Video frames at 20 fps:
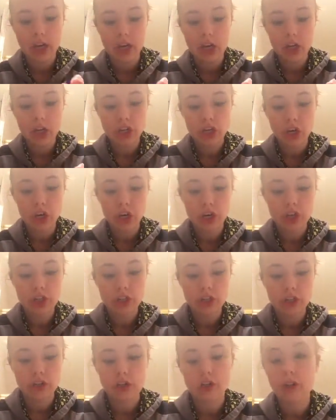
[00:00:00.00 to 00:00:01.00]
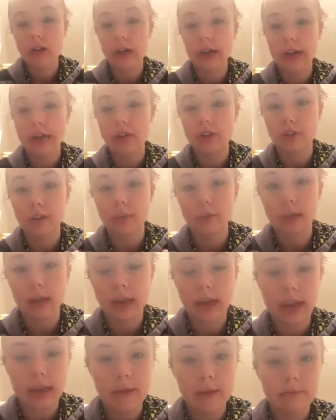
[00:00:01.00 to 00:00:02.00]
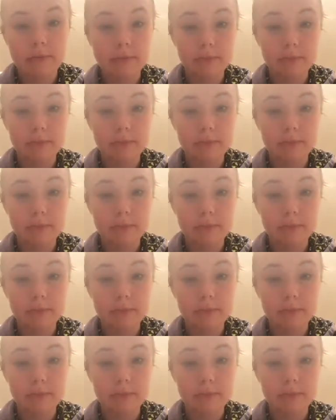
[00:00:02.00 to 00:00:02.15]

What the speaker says: dark circle eye treatment, okay?